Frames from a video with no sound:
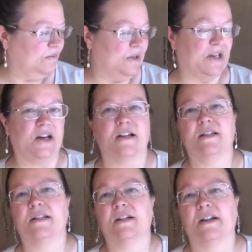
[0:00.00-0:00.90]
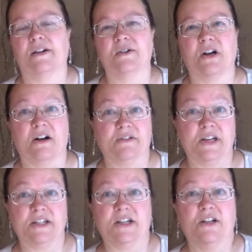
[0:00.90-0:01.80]
because, you know,
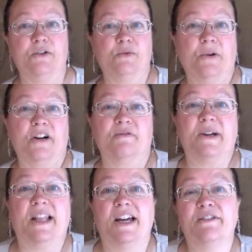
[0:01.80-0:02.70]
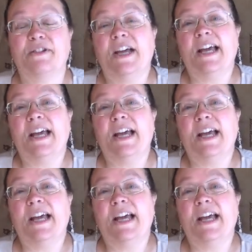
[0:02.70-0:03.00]
coffee is a huge part of my life.